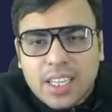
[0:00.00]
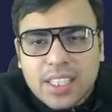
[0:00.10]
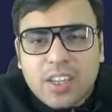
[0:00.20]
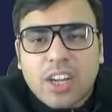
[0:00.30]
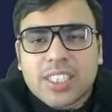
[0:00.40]
The
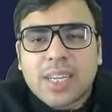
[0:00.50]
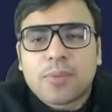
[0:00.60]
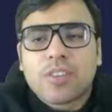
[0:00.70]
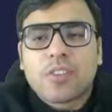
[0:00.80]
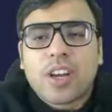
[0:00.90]
concept
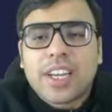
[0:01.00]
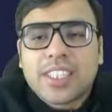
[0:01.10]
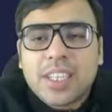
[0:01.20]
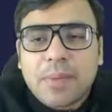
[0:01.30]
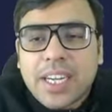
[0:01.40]
of
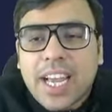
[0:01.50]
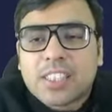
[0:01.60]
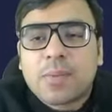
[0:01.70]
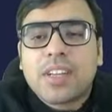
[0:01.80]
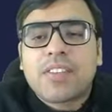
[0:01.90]
collegium, it has
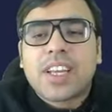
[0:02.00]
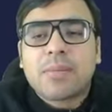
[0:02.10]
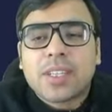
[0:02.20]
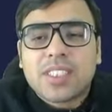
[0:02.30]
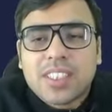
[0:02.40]
been very
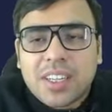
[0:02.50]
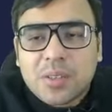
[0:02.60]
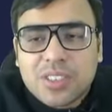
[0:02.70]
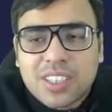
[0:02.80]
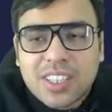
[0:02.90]
much in the
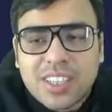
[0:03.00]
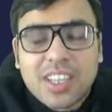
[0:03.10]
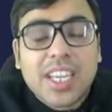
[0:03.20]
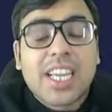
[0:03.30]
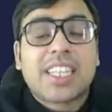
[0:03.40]
news
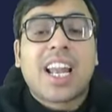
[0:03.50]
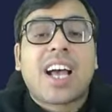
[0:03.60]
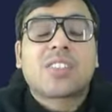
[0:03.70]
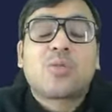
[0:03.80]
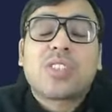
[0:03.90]
in the
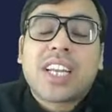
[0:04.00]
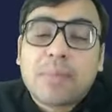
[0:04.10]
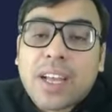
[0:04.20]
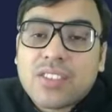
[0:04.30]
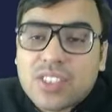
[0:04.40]
last 2-3
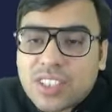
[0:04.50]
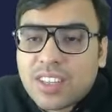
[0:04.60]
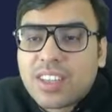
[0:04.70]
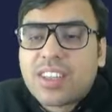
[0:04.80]
months.